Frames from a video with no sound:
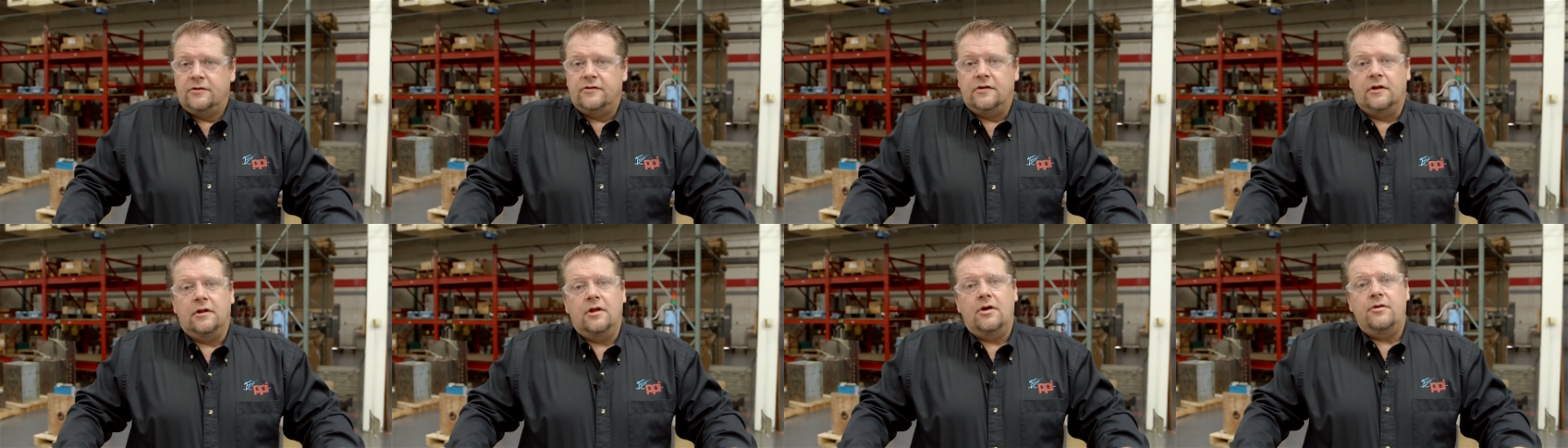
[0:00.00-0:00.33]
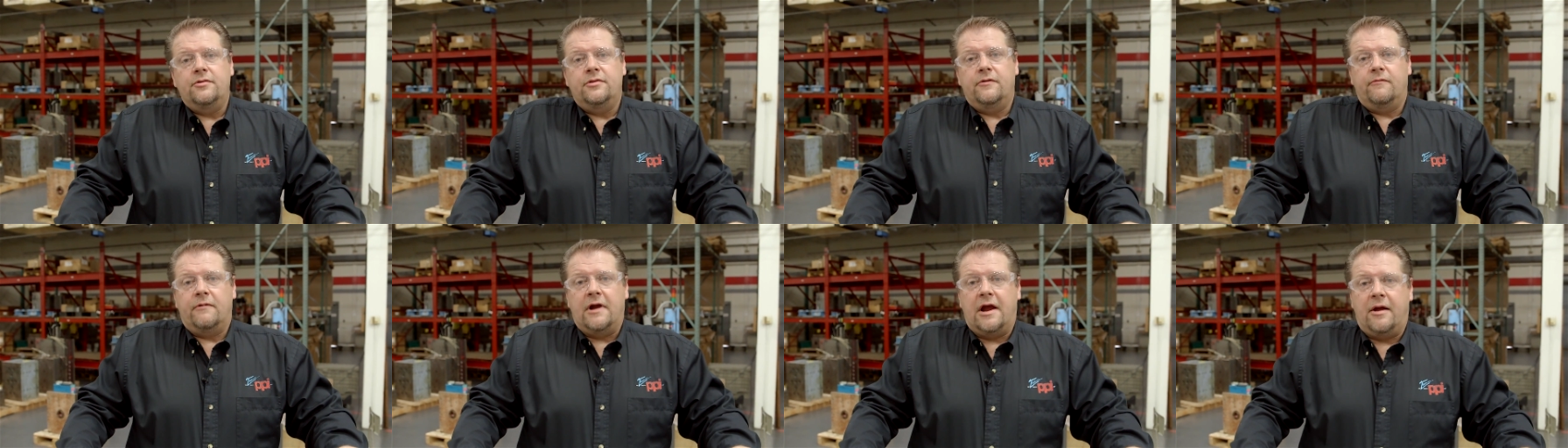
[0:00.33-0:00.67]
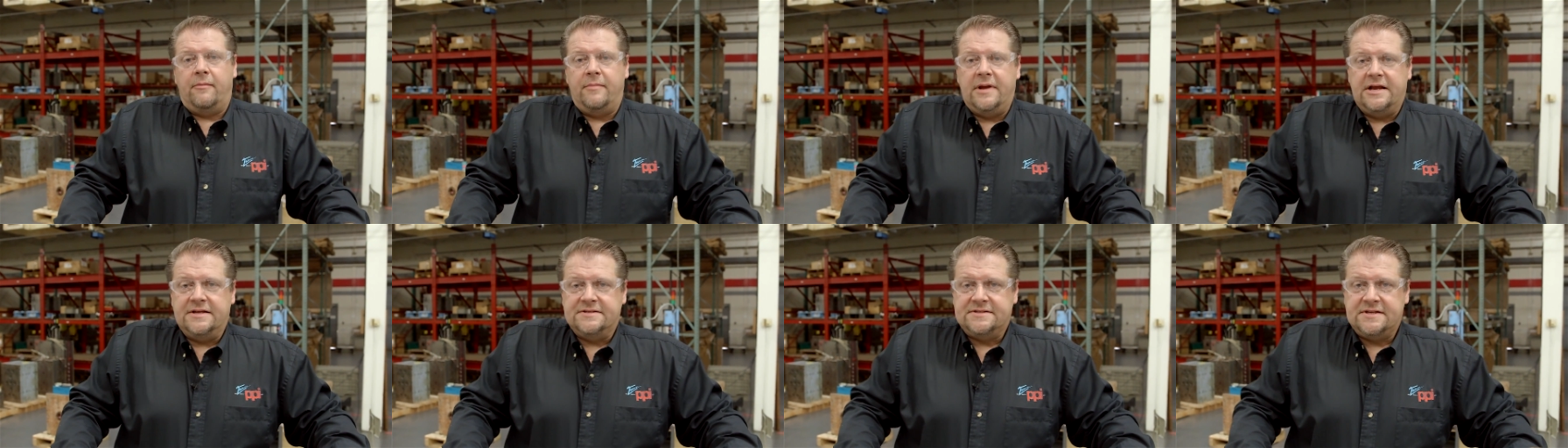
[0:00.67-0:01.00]
To load the
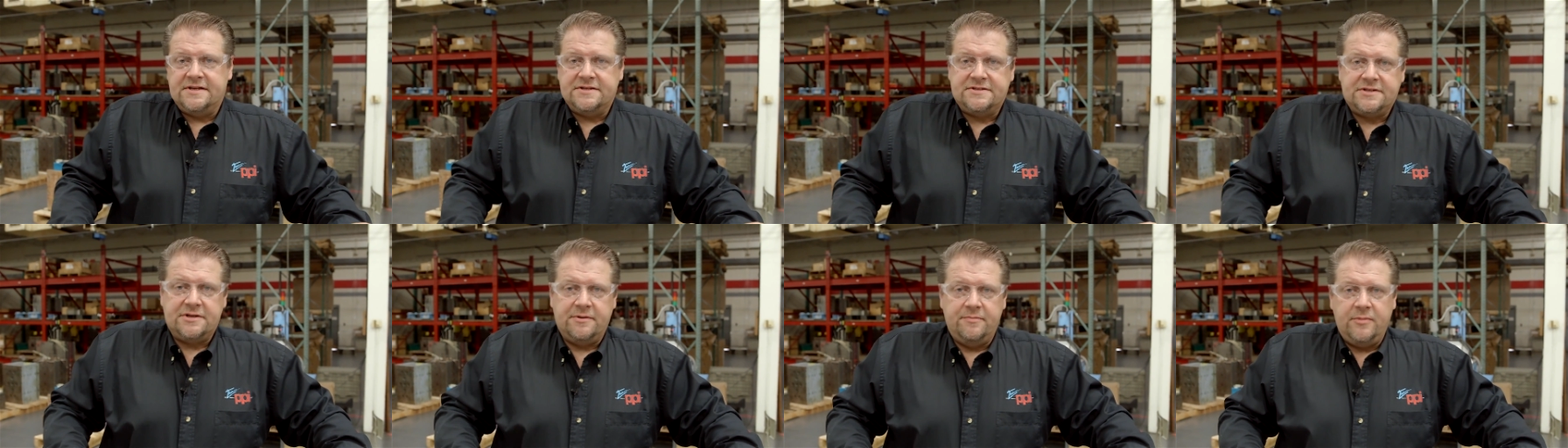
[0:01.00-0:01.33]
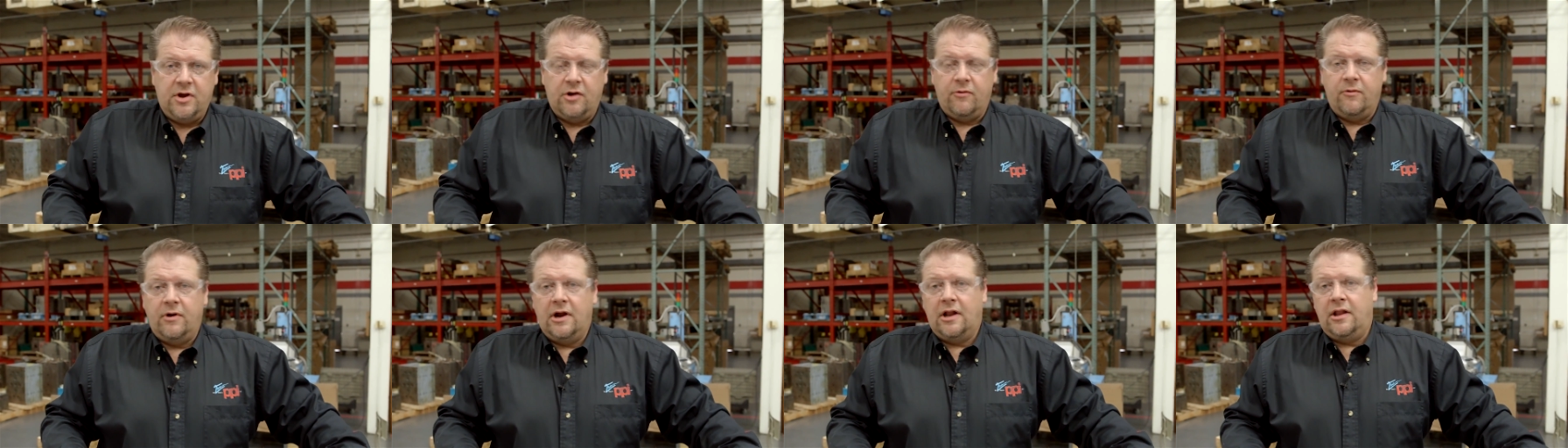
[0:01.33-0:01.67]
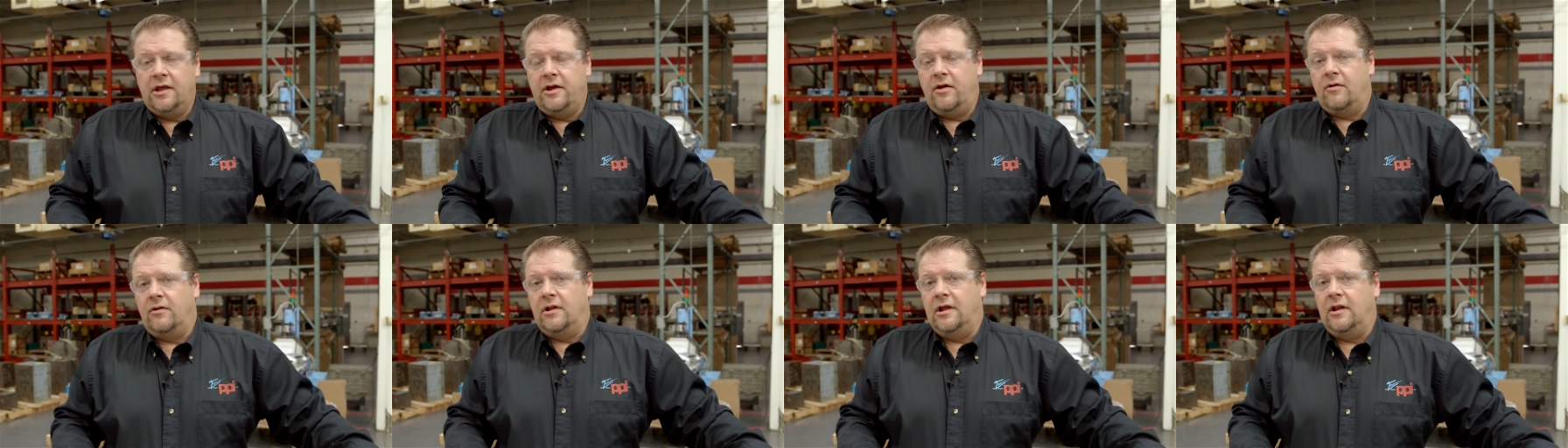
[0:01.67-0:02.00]
RoundMate system, you're
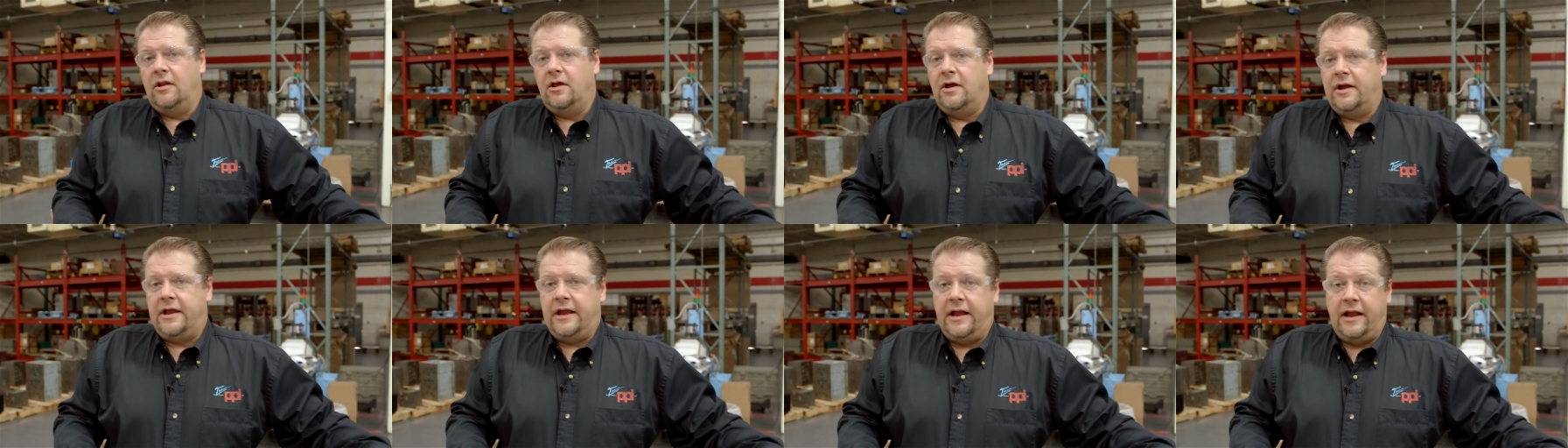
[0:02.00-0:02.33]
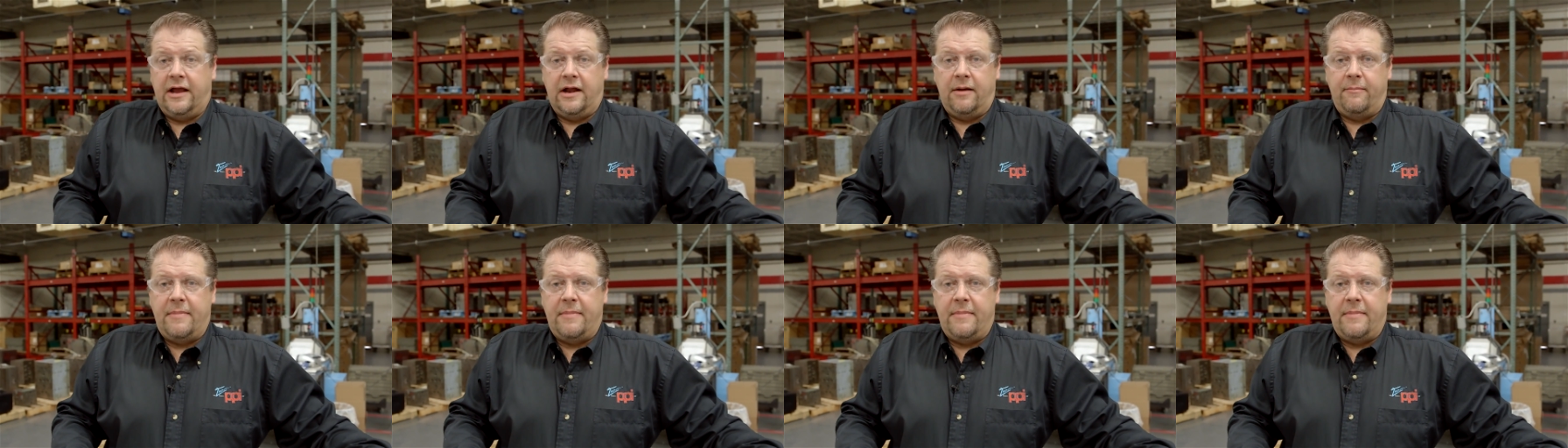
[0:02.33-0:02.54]
really only looking